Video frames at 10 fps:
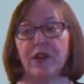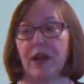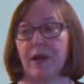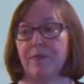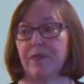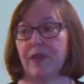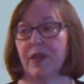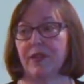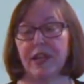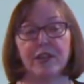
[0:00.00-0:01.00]
um,
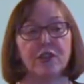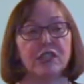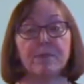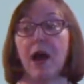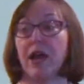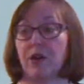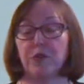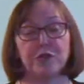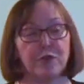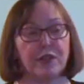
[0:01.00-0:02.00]
they
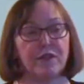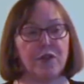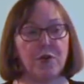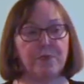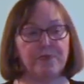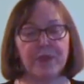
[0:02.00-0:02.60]
smile when they're on the phone.